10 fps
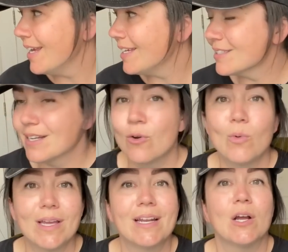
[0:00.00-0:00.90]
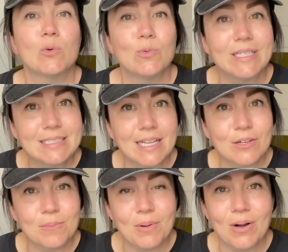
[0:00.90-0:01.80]
is going to win a
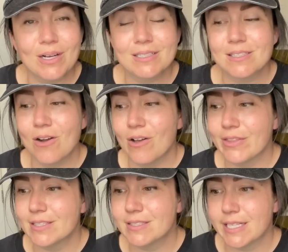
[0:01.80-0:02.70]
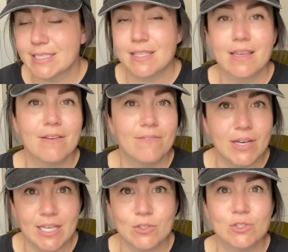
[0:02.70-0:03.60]
reseller box on the 6th video.